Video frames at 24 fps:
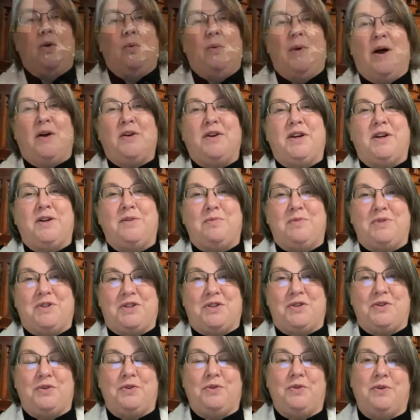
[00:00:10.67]
Welcome
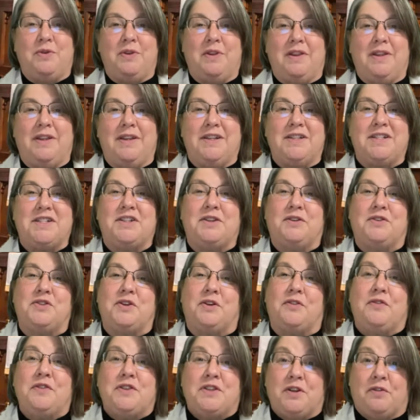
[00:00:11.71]
to this
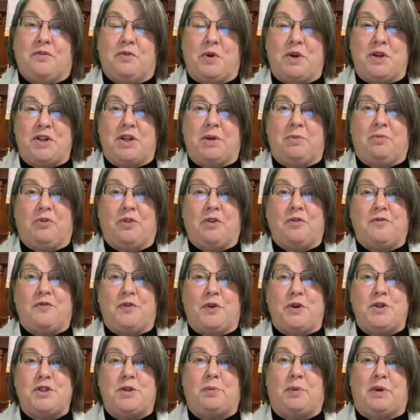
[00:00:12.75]
service of worship for
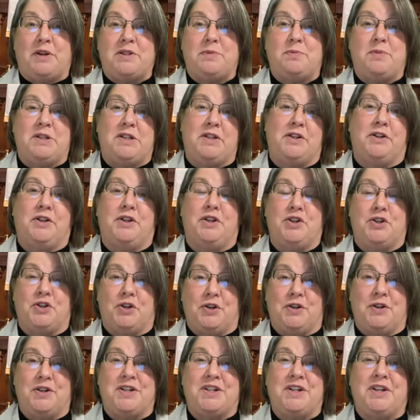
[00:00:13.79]
First Presbyterian
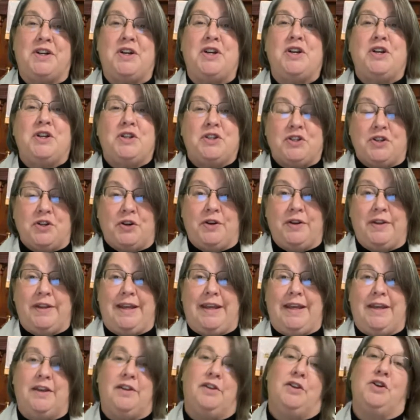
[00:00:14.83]
Church,
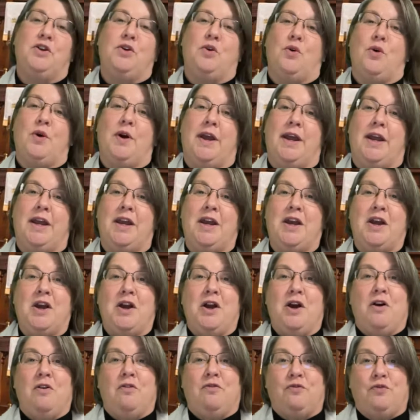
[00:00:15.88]
Sterling, Illinois,
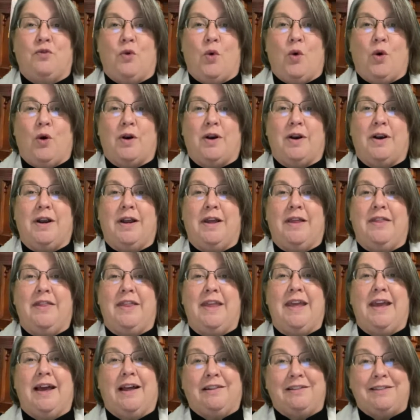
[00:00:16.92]
for
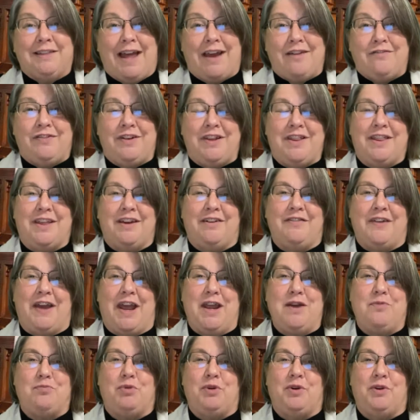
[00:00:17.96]
the 11th of
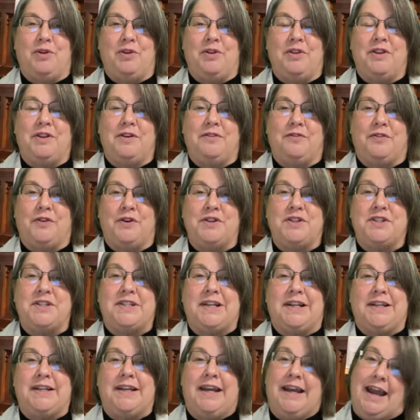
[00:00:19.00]
April, the first
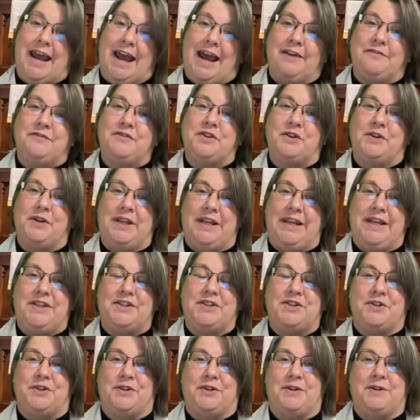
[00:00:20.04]
Sunday after
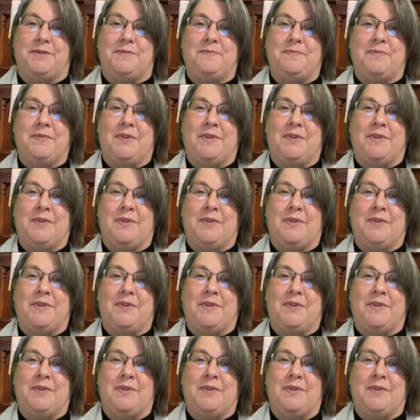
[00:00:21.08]
Easter,